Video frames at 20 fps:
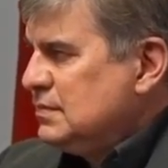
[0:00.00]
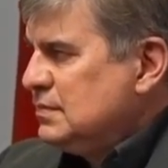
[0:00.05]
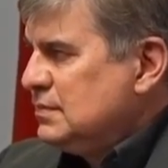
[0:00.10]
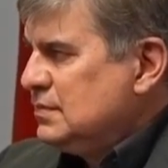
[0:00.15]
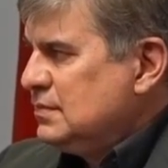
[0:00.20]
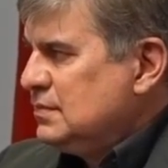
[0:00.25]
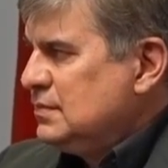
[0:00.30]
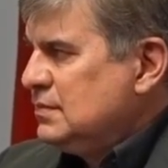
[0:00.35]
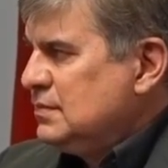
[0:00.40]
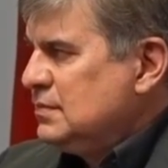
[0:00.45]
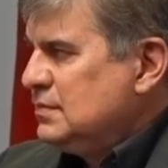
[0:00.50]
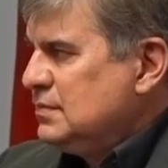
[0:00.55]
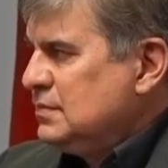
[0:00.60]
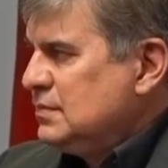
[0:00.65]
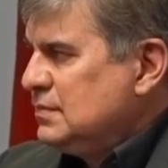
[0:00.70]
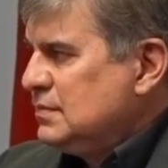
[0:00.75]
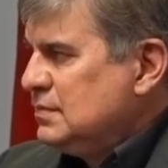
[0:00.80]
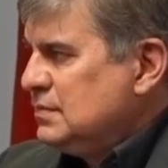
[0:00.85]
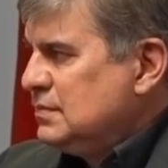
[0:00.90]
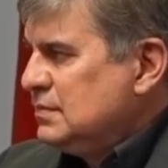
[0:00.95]

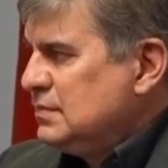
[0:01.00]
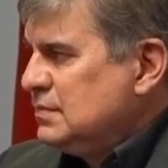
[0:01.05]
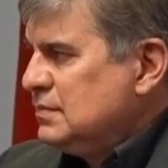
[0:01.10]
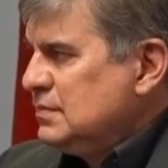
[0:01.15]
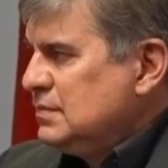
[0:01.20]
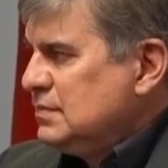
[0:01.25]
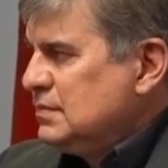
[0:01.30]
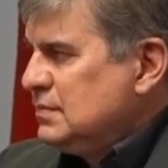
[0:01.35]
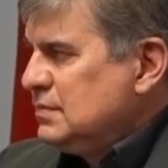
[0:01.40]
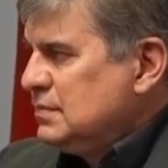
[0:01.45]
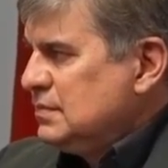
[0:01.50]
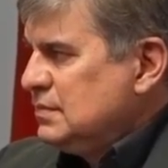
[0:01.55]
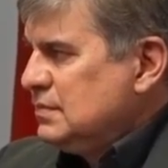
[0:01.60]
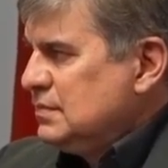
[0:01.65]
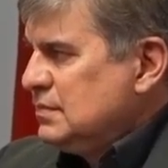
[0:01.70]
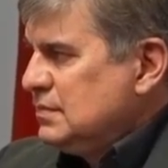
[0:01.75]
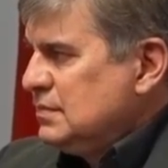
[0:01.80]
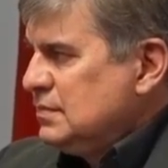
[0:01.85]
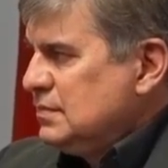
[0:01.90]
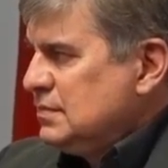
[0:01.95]

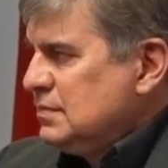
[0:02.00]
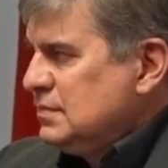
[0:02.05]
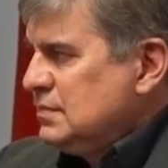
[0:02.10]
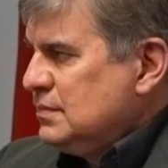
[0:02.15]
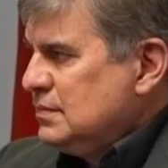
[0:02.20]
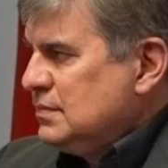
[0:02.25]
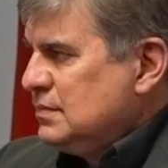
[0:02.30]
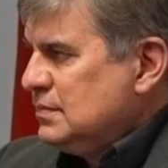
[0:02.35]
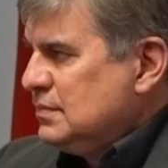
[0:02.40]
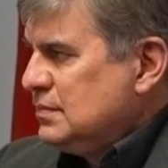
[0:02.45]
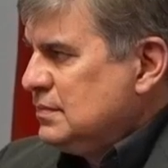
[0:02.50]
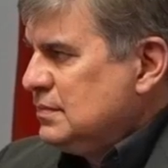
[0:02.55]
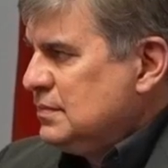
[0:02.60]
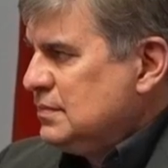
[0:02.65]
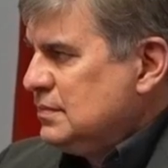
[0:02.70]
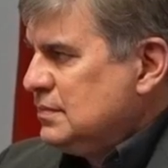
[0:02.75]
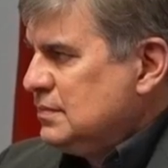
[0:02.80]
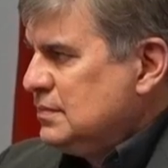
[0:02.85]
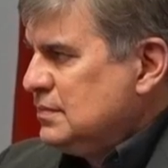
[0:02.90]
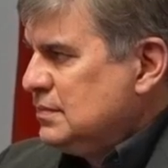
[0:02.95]

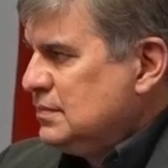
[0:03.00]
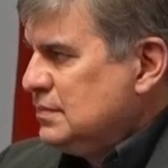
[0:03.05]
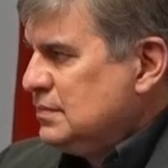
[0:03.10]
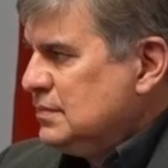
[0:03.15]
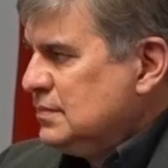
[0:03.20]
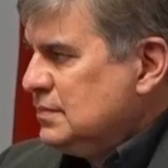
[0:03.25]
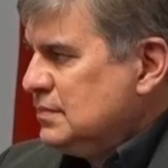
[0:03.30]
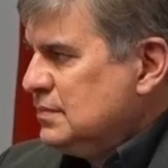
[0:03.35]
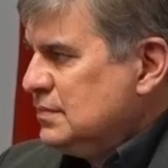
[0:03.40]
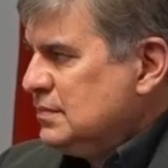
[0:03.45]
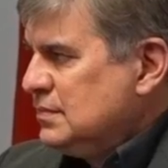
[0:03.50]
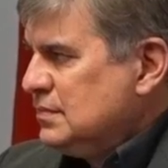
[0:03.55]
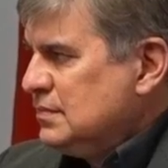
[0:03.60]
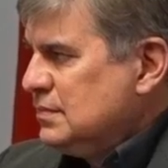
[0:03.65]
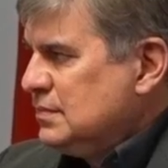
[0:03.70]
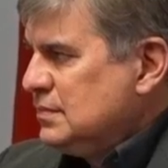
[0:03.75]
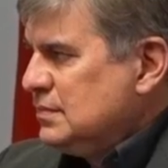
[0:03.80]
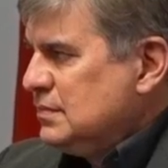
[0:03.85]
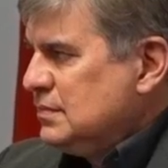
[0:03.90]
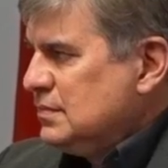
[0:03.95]

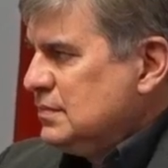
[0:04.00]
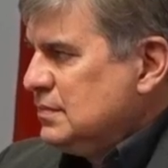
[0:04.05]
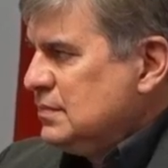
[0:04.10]
(silent)